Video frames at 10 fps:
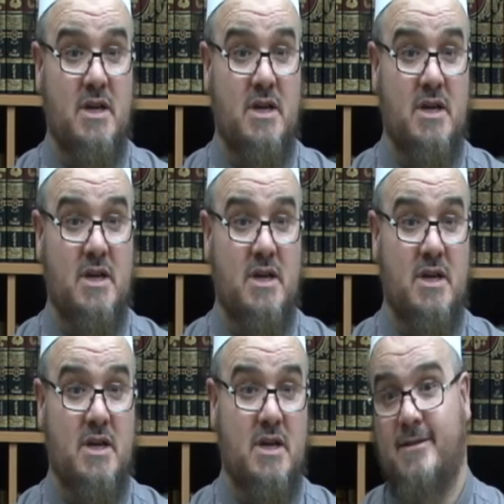the
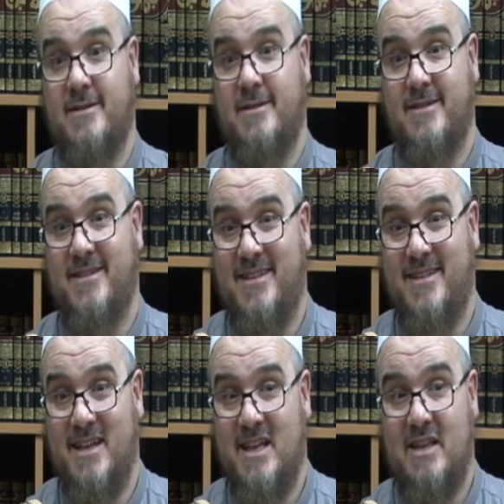person, right?
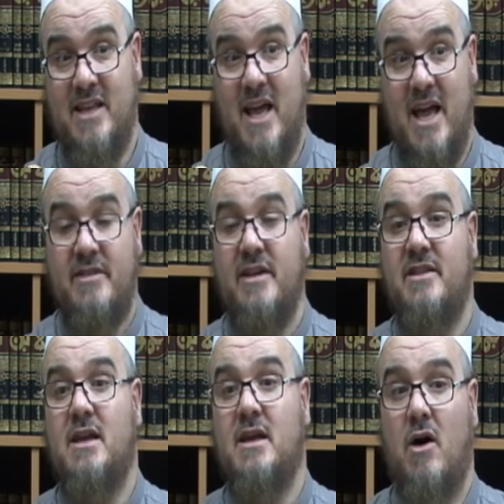The
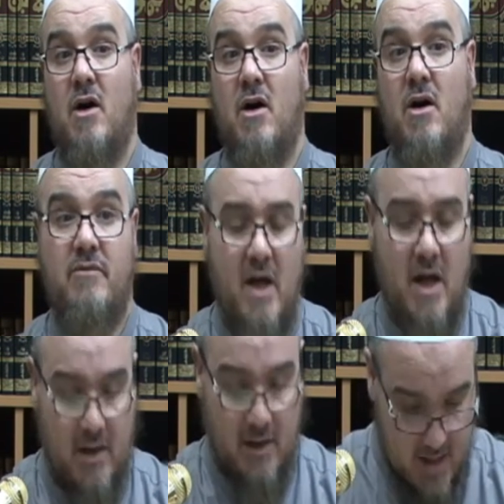entity of
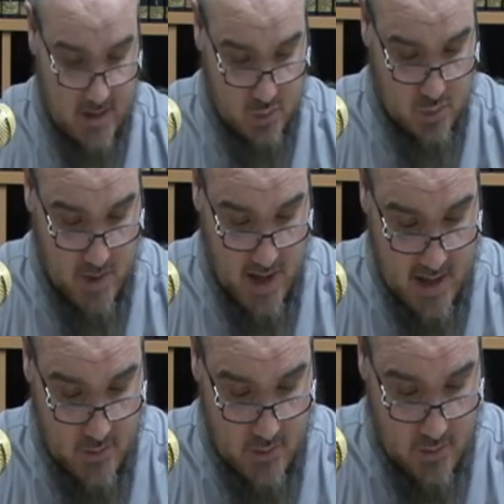Allah
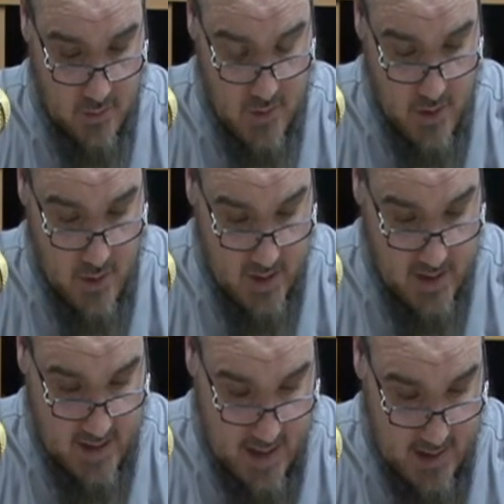subhanahu wa
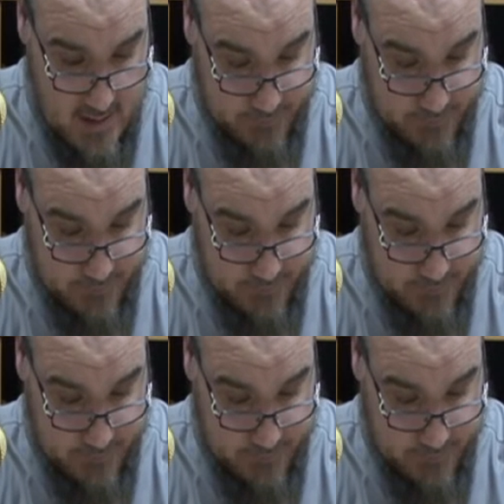ta'ala.